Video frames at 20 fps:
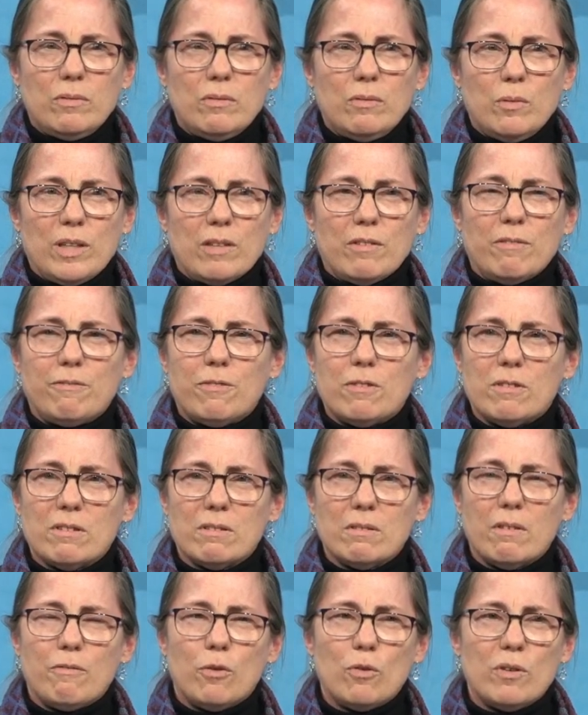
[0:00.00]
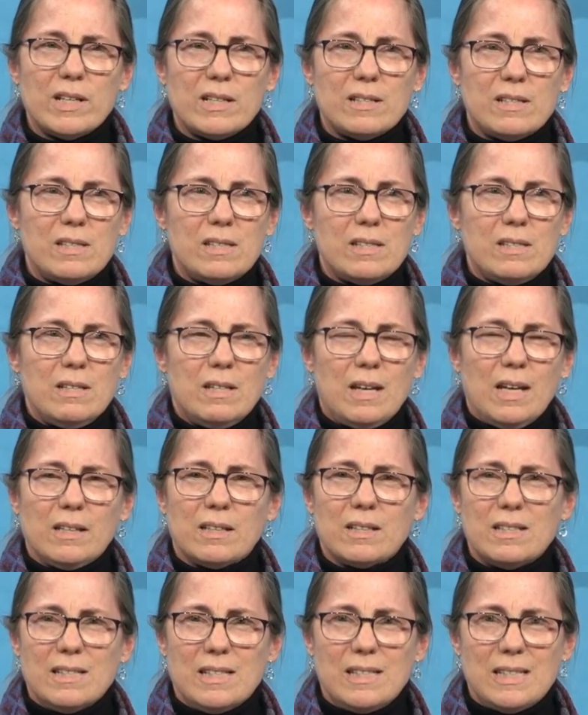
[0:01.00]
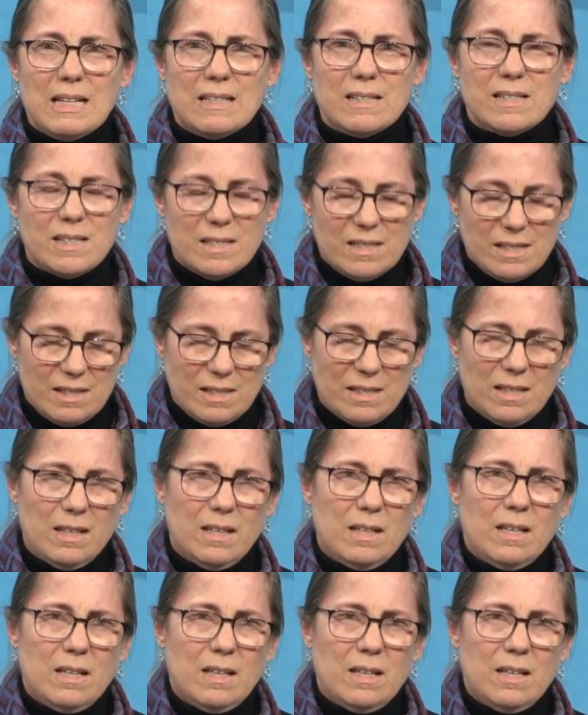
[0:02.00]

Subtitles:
with a full voice and consensus